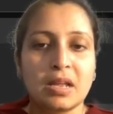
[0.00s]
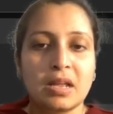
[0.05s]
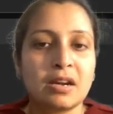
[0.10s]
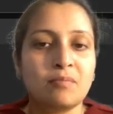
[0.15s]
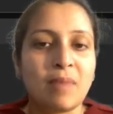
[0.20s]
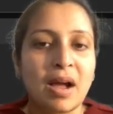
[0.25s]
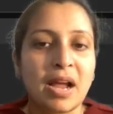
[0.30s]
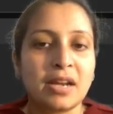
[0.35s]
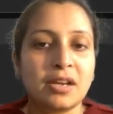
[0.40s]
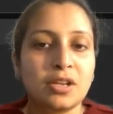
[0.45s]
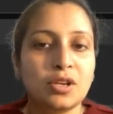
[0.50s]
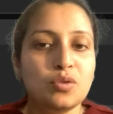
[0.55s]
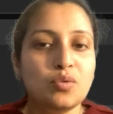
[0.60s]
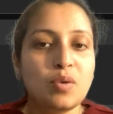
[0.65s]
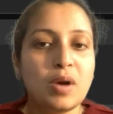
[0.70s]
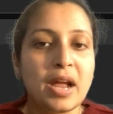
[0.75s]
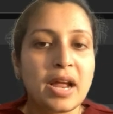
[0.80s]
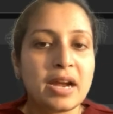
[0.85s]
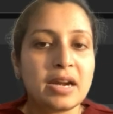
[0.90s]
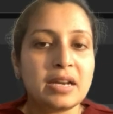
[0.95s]
My new
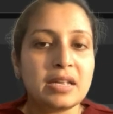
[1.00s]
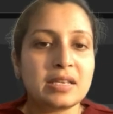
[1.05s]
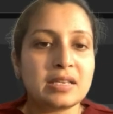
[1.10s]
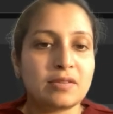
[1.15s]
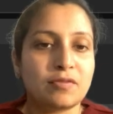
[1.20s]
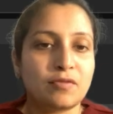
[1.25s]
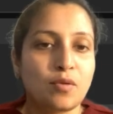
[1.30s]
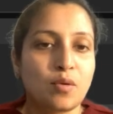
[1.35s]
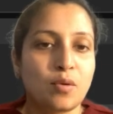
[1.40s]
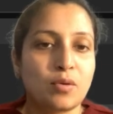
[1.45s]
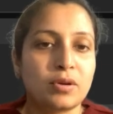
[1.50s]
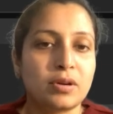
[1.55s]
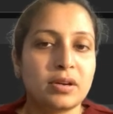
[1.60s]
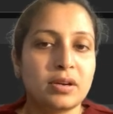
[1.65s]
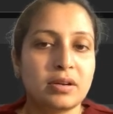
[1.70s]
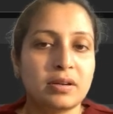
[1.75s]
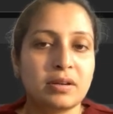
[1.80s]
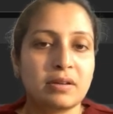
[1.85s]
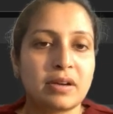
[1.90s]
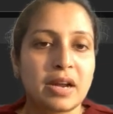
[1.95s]
head is 4,
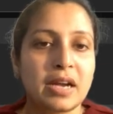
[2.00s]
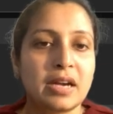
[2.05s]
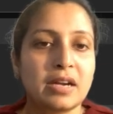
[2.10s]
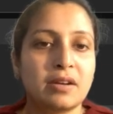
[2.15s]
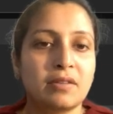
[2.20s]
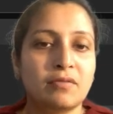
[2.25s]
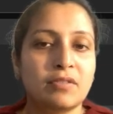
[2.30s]
right?